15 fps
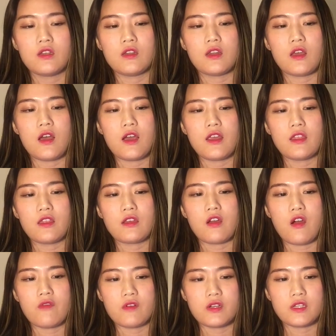9th,
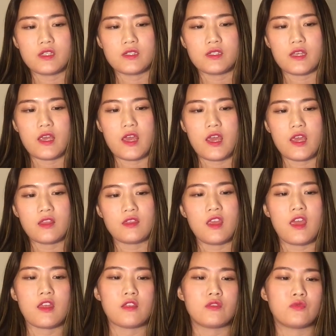governance. And
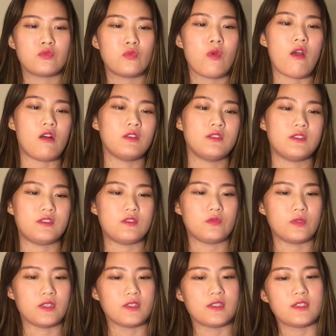10th, who else is
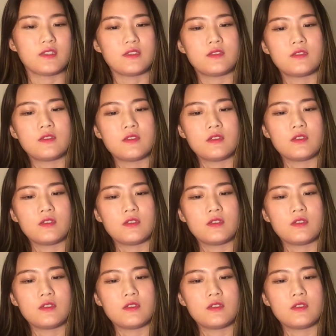doing this?